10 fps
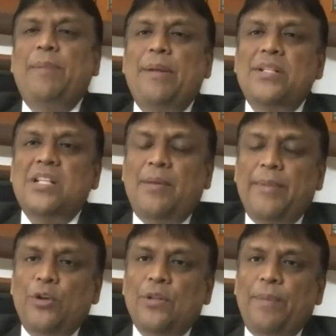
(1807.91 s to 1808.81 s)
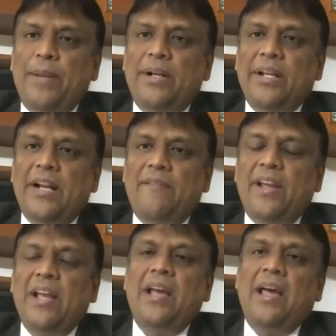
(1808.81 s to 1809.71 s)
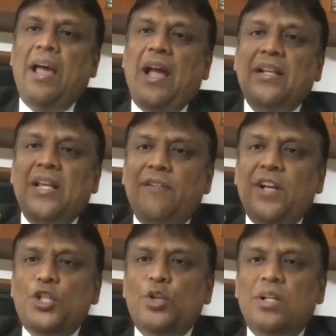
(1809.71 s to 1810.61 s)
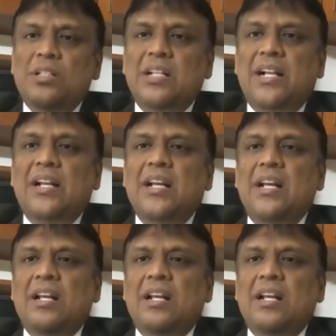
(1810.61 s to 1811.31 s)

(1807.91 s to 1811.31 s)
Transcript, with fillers: Payments are coming to the payment gateway and give an assurance that